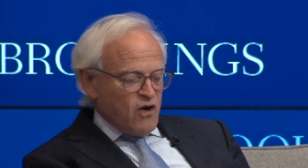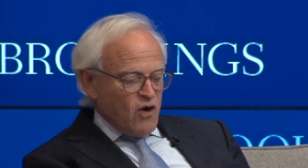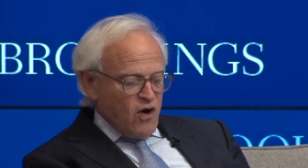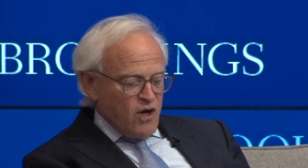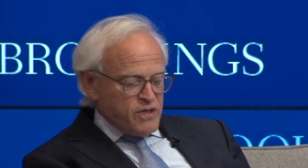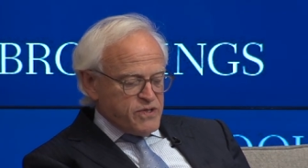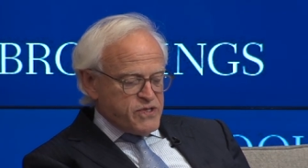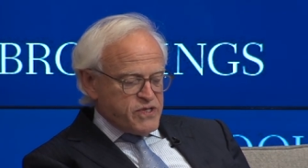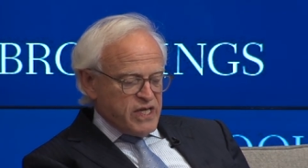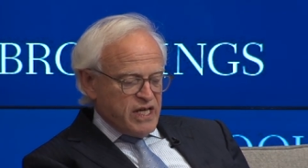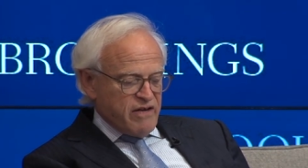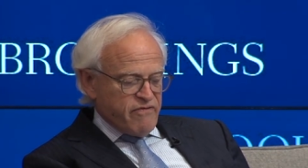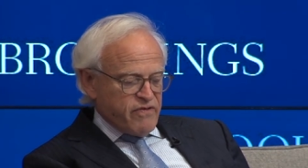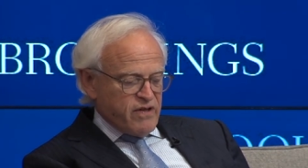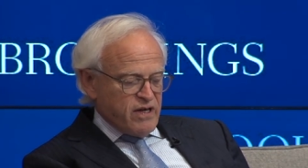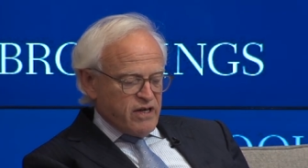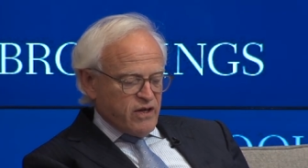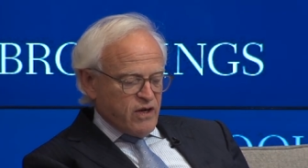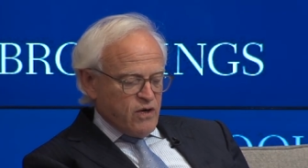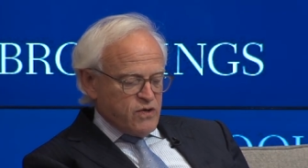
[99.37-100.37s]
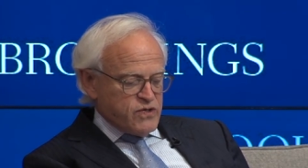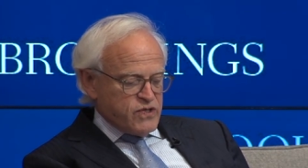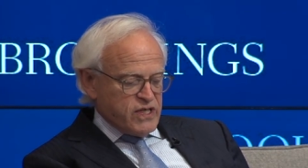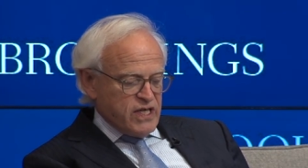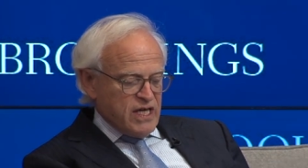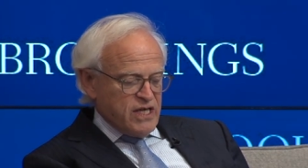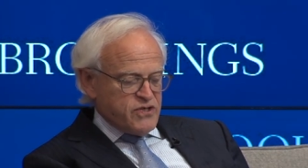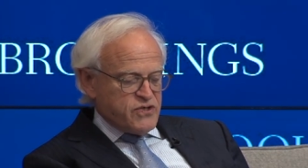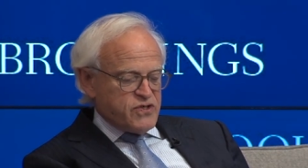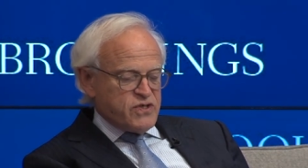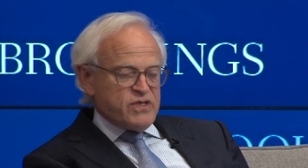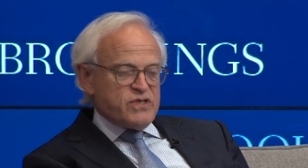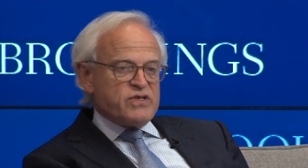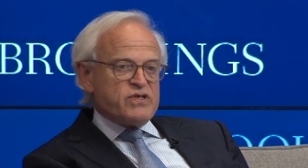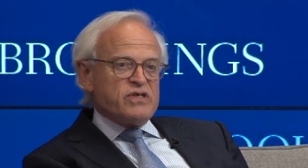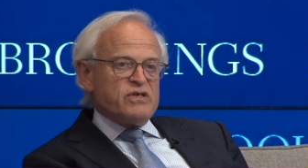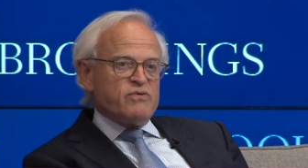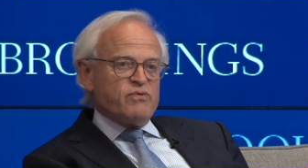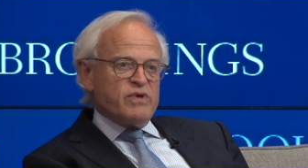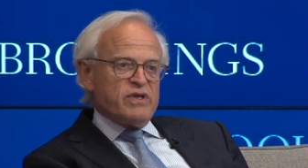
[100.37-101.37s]
onset of the
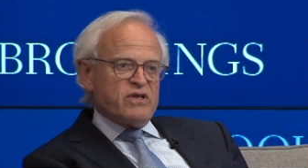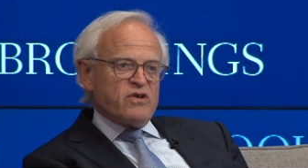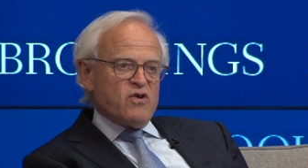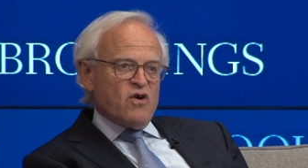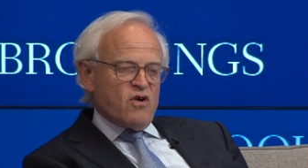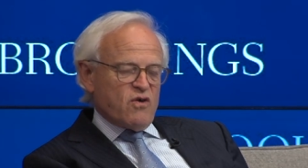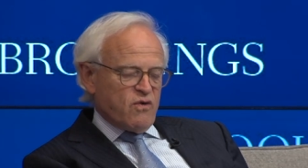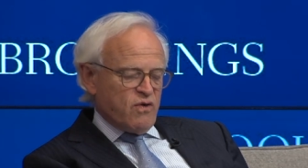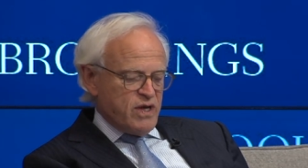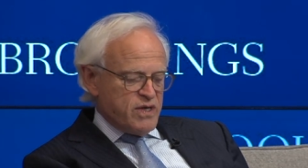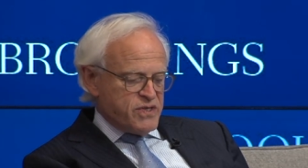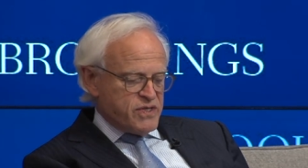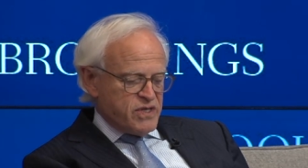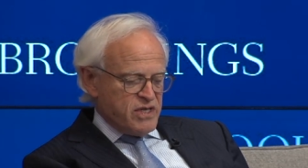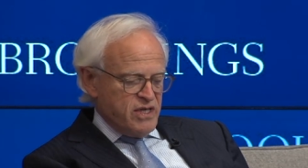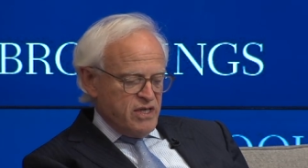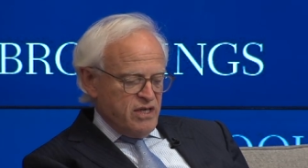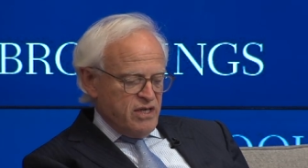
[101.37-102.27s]
negotiations with Congress